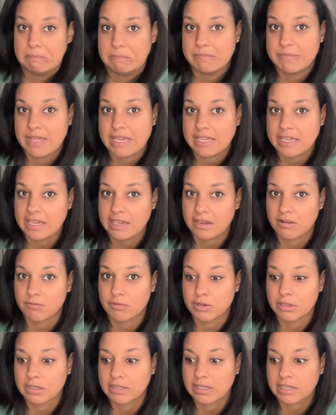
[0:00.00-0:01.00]
they can't
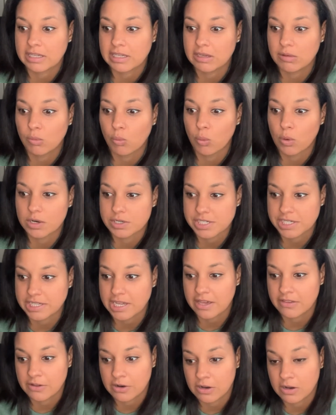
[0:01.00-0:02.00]
really work
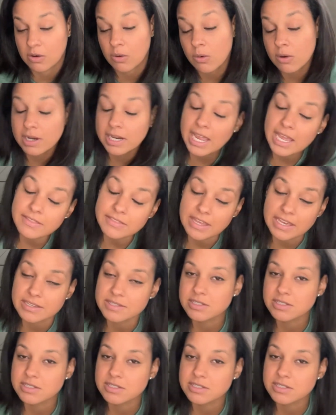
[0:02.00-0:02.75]
together, or can they?